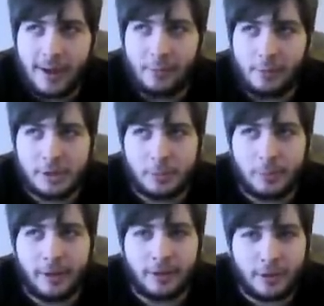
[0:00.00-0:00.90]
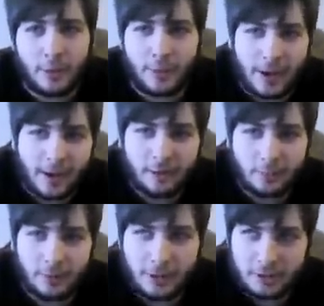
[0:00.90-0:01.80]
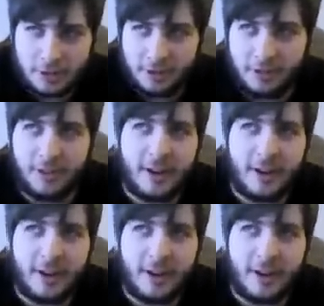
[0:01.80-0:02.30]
in which players go on expeditions